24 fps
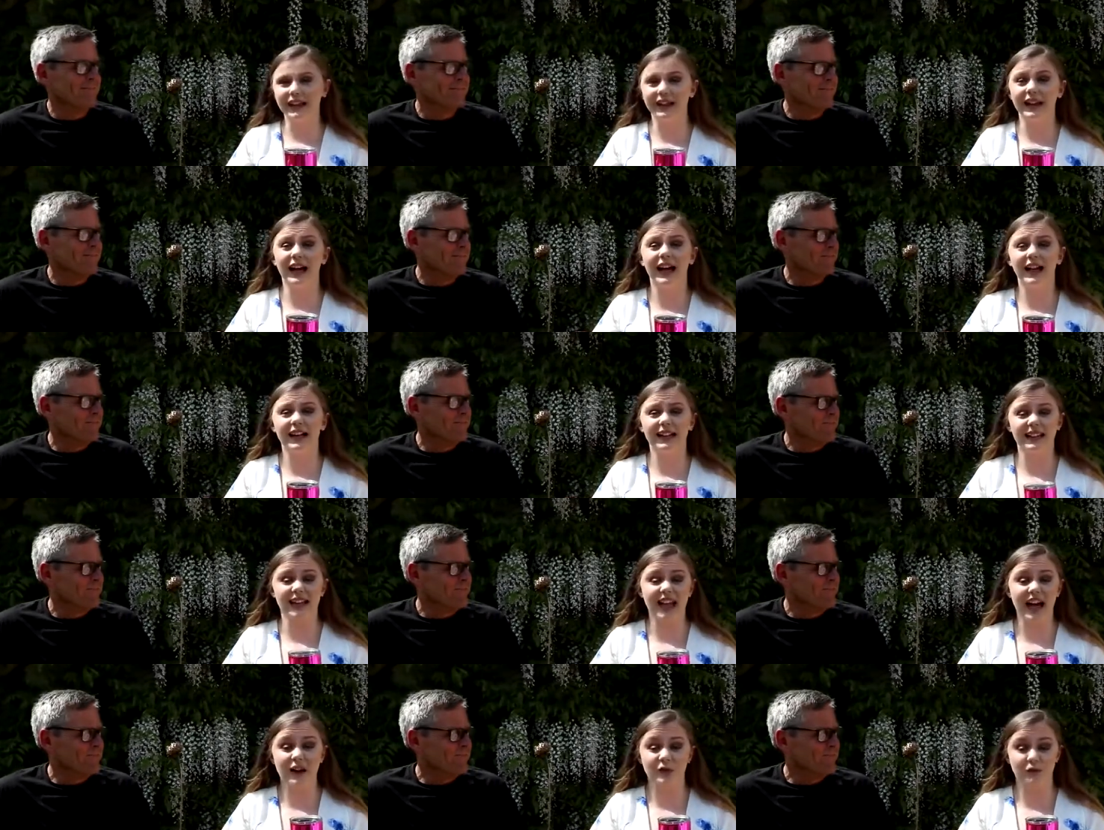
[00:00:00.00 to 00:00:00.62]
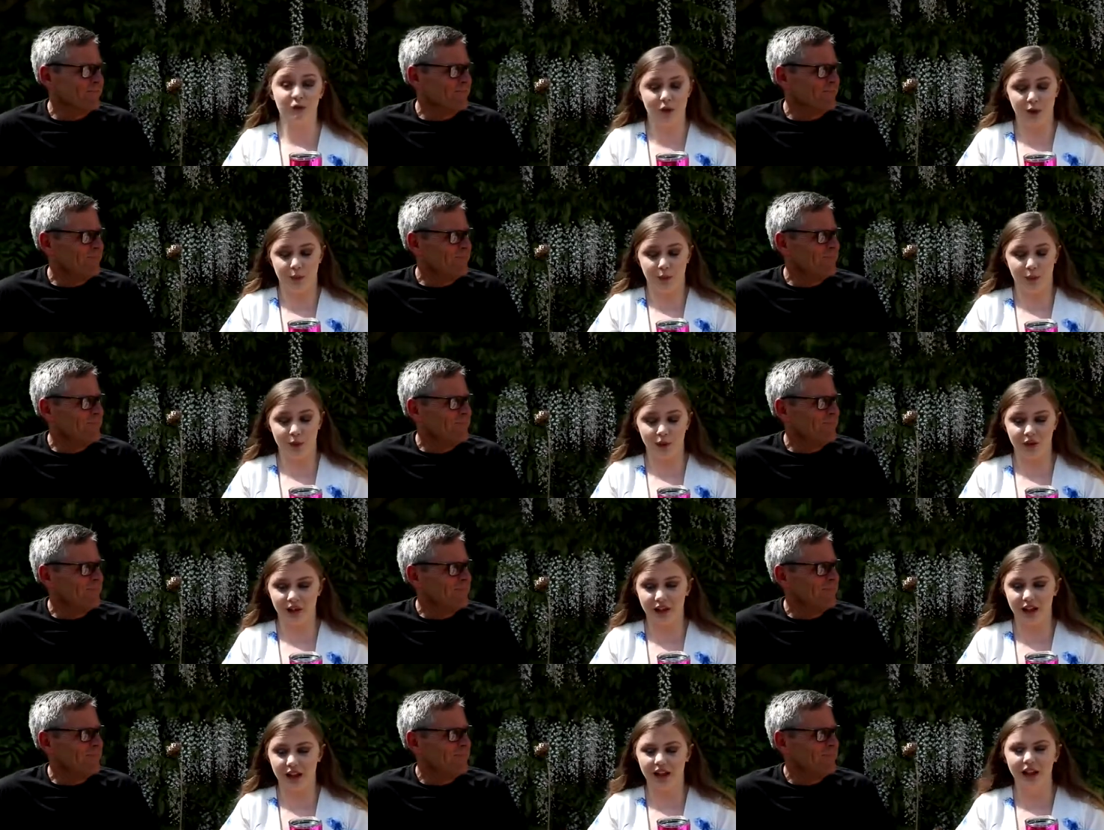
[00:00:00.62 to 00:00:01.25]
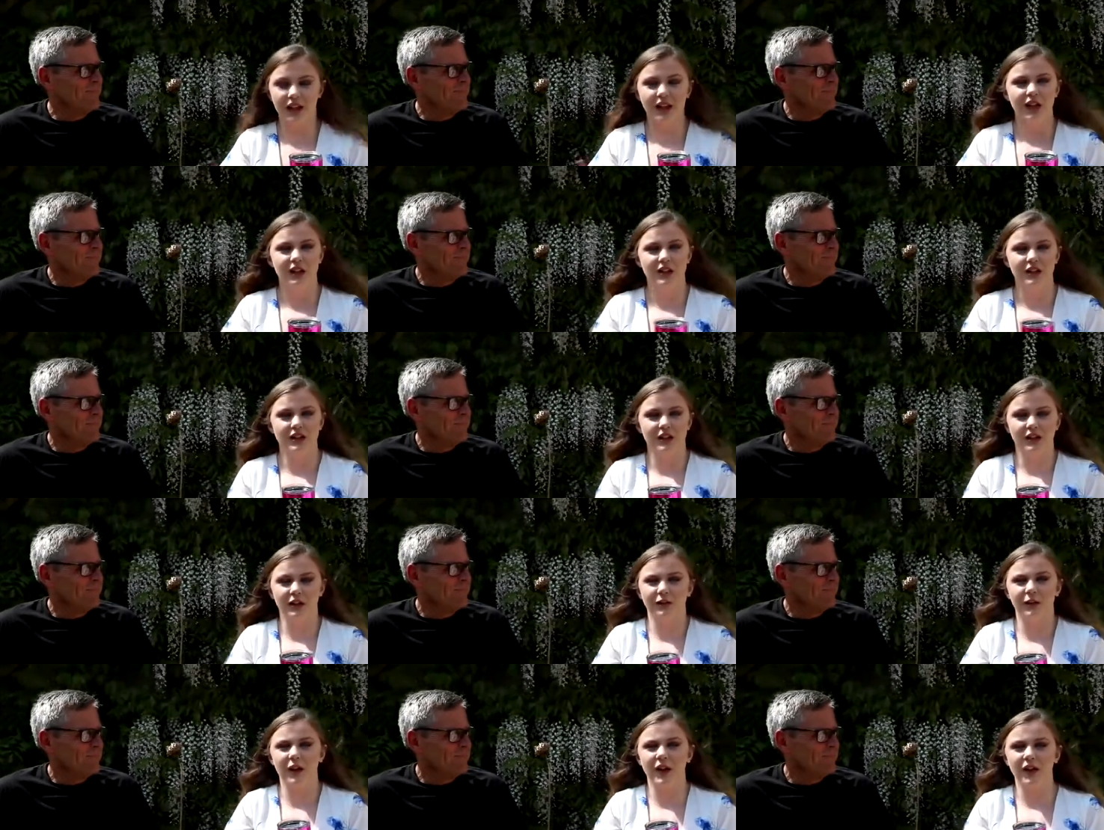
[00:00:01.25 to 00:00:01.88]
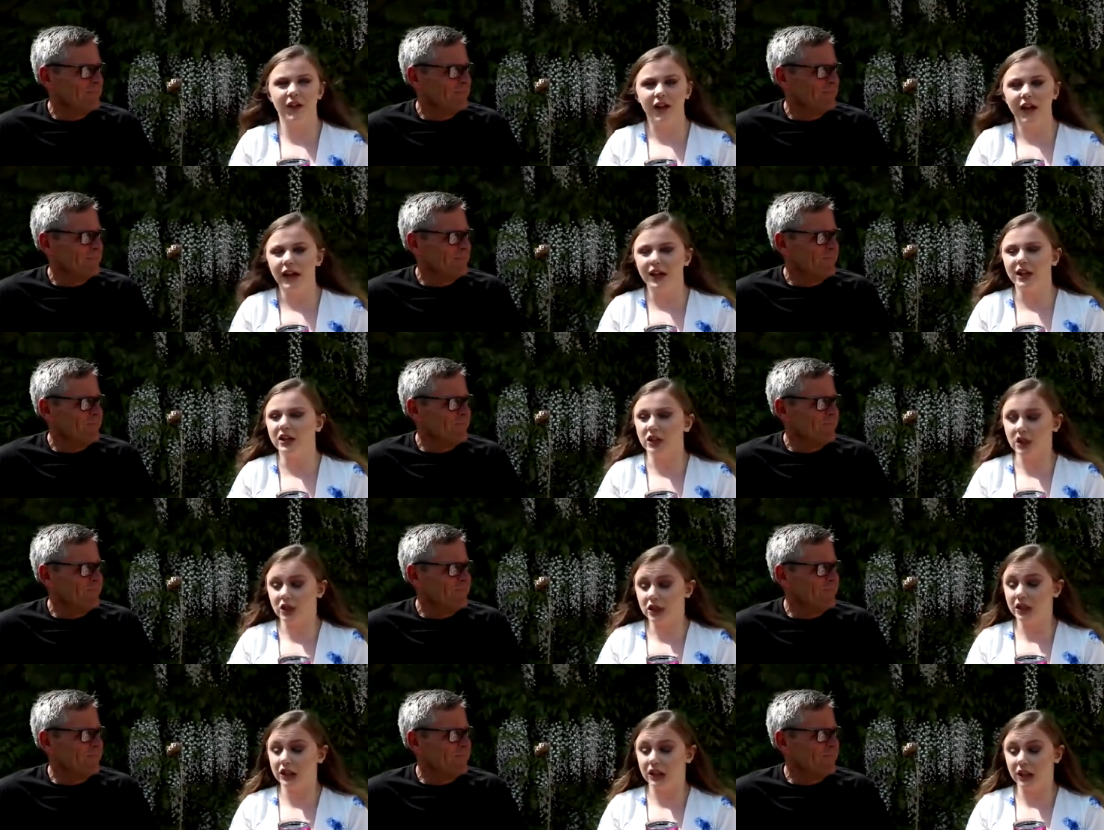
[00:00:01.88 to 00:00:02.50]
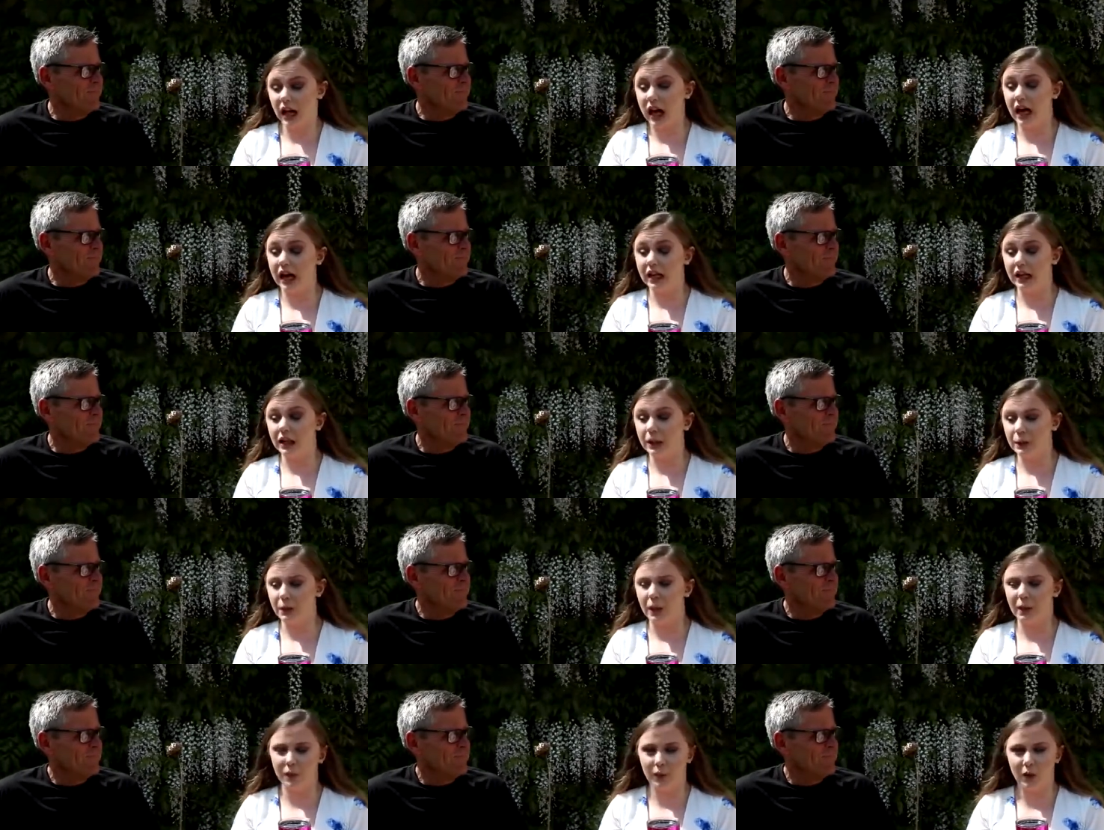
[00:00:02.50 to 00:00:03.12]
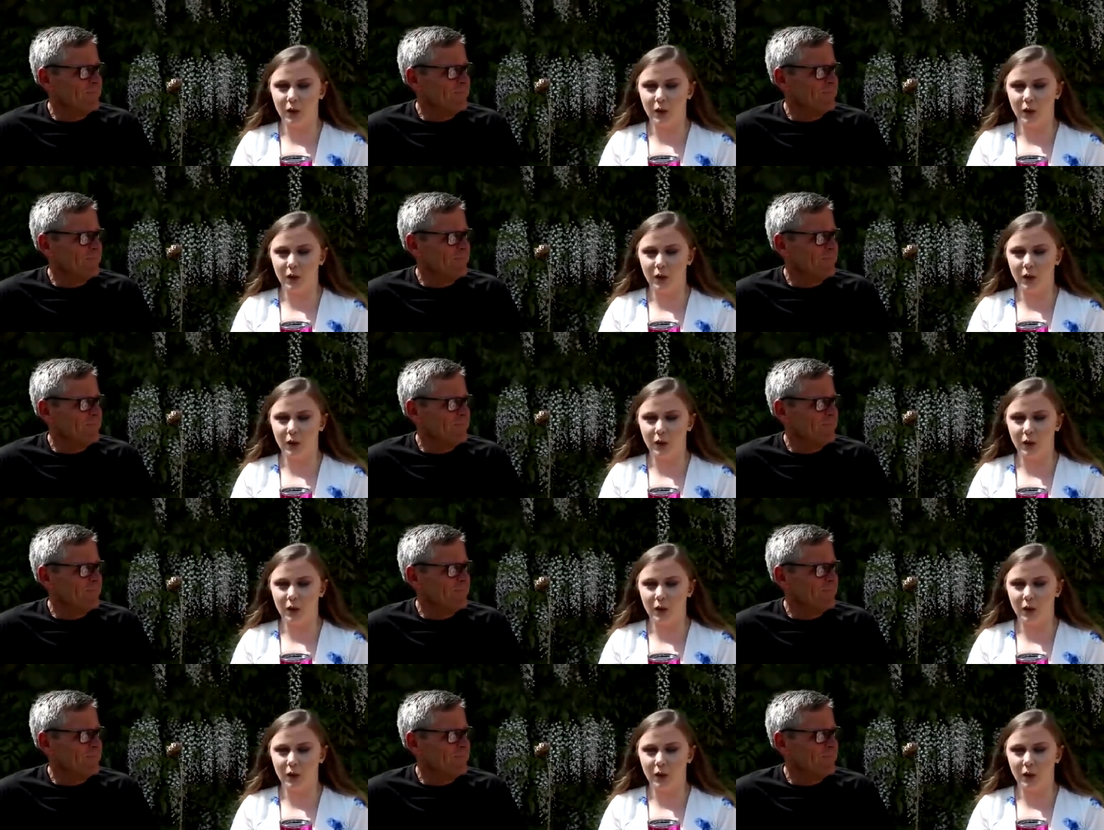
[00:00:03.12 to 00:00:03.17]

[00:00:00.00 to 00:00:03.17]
Speaker 1: he likes everybody. So the fact that he doesn't like my